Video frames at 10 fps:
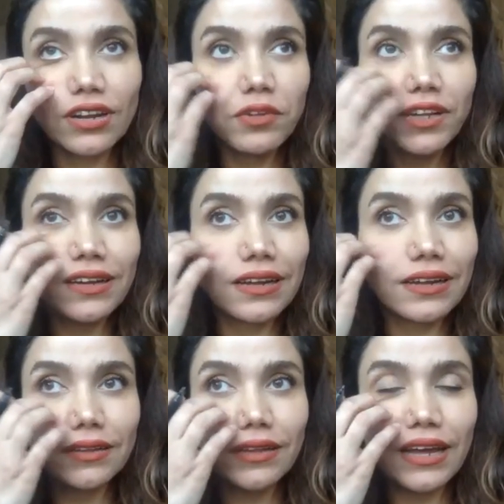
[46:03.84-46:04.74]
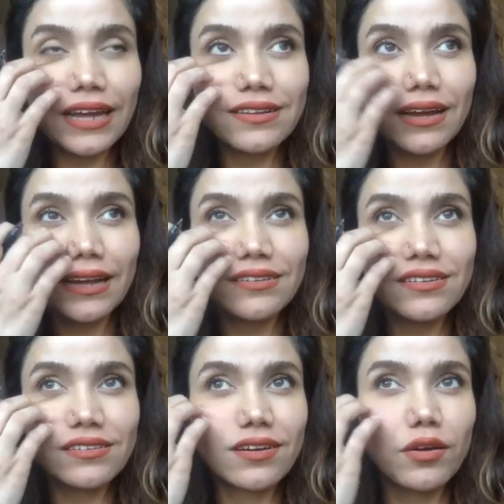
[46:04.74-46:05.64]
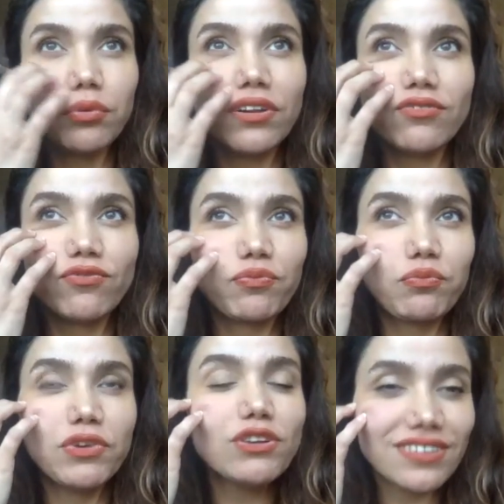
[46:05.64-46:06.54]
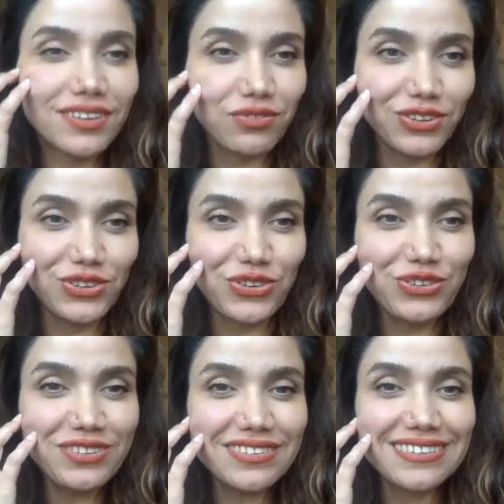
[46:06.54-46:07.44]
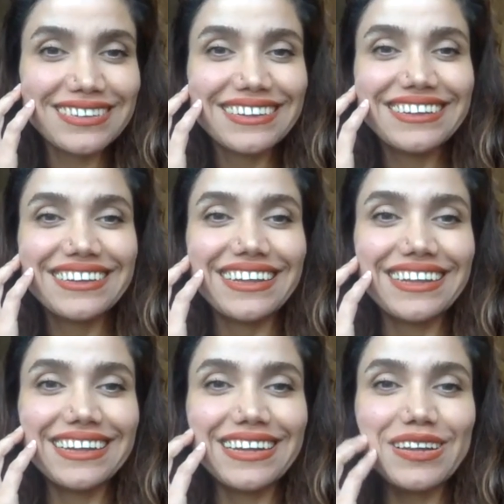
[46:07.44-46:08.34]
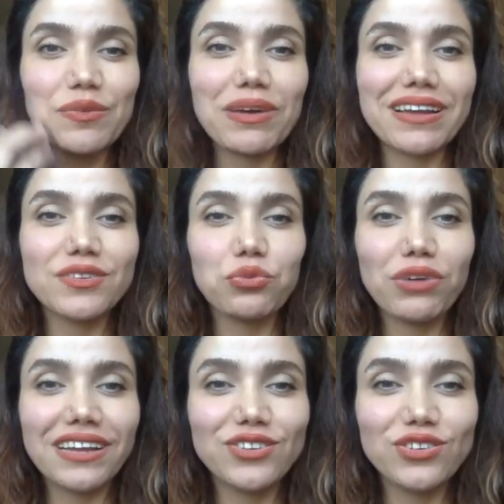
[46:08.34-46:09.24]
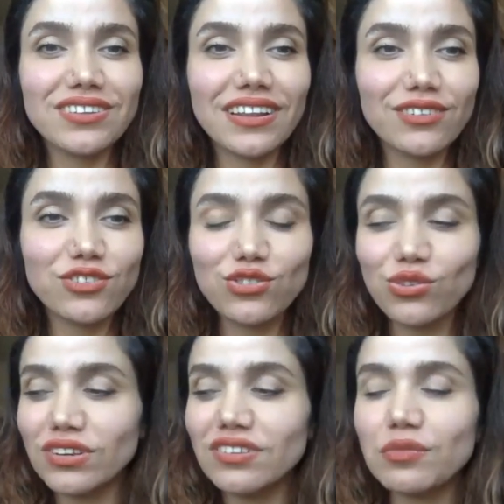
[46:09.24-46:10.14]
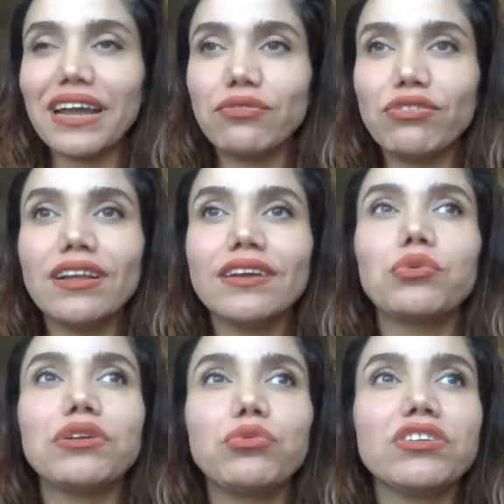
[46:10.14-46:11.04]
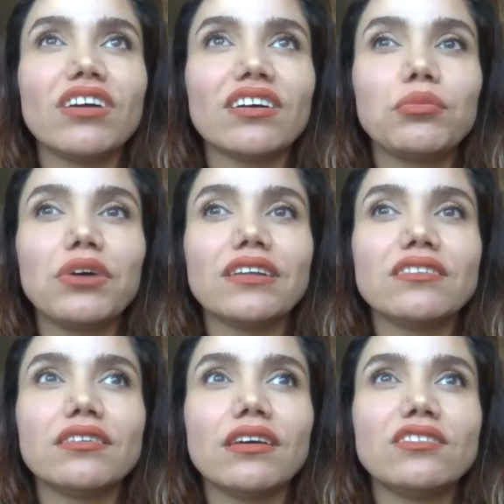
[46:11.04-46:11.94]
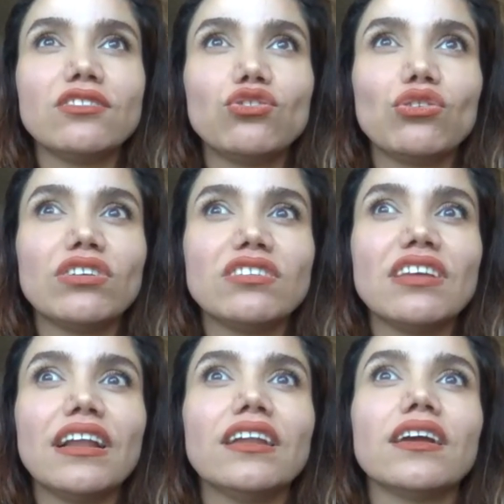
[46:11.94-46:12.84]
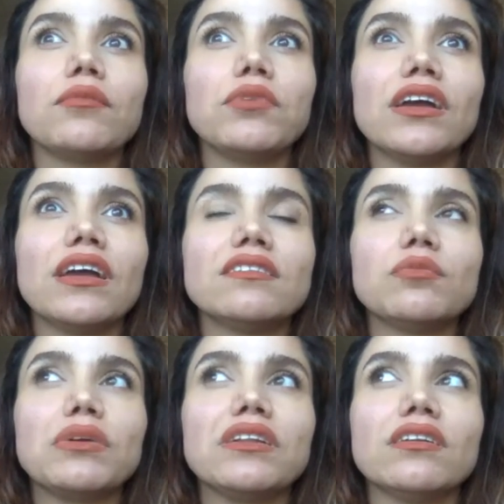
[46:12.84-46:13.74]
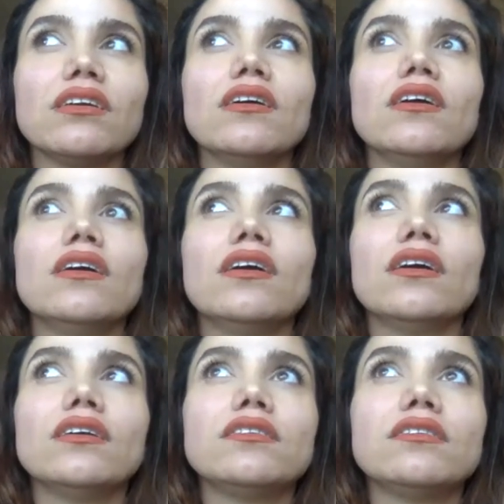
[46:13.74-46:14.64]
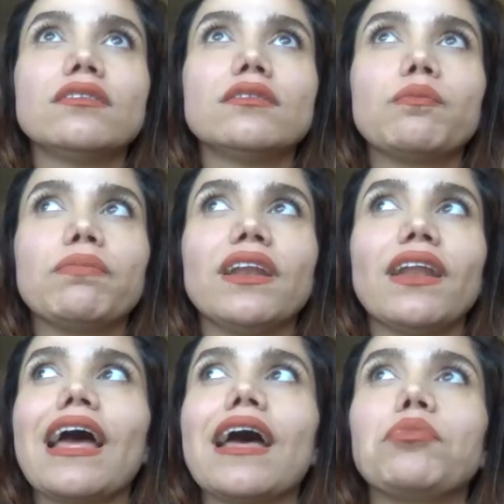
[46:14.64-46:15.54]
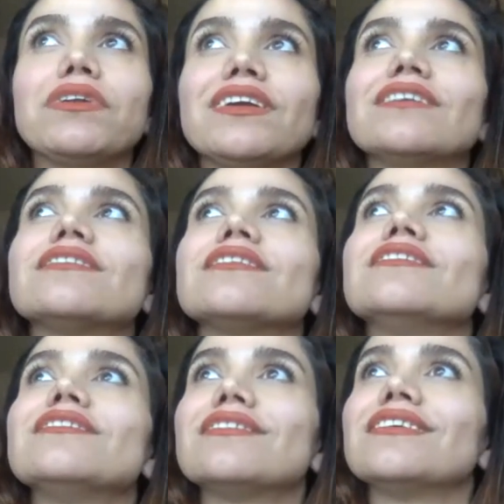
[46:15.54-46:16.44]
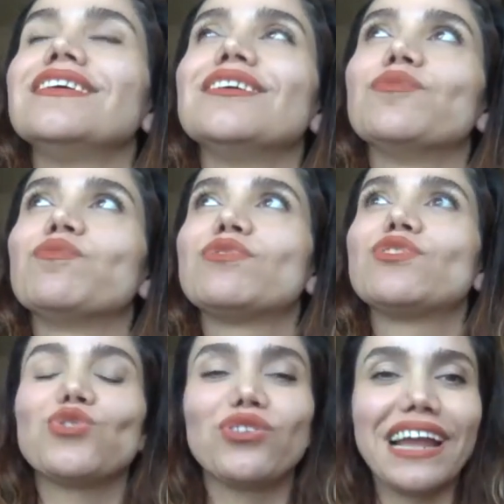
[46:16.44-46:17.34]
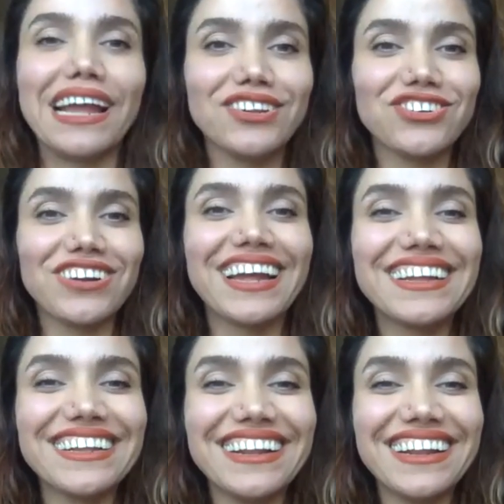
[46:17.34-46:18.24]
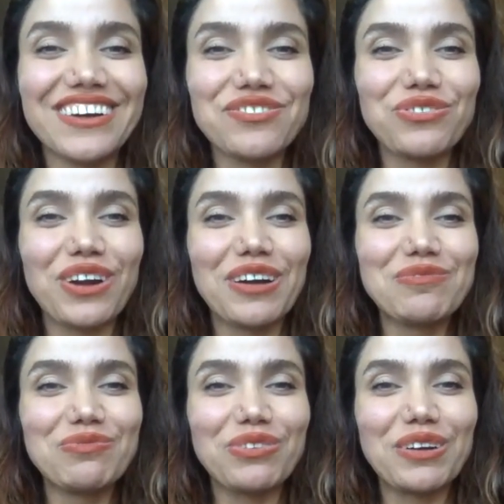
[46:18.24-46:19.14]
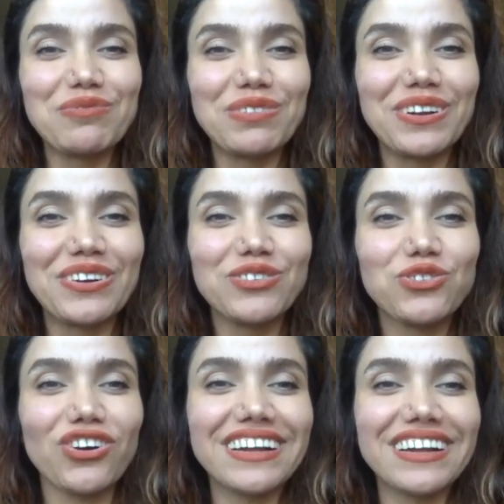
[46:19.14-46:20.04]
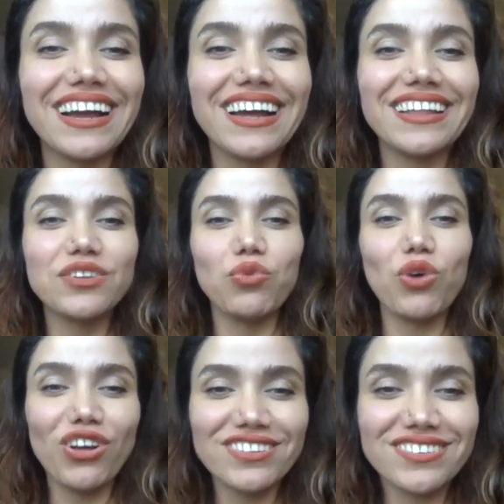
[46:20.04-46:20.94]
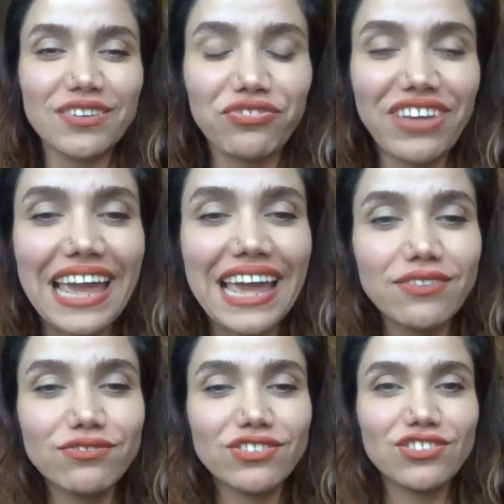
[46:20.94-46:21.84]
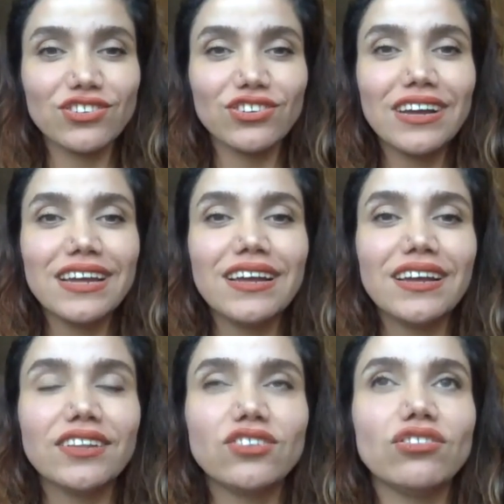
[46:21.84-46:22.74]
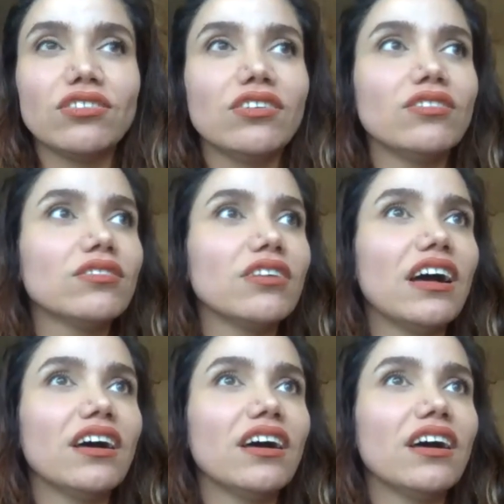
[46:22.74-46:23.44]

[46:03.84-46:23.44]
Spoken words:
I mean, I did a couple of music videos as a way to tell stories, but I feel like when we talk about storytelling, I mean, it's been happening since the Stone Age, right? from you know, drawing on the walls of caves to you know,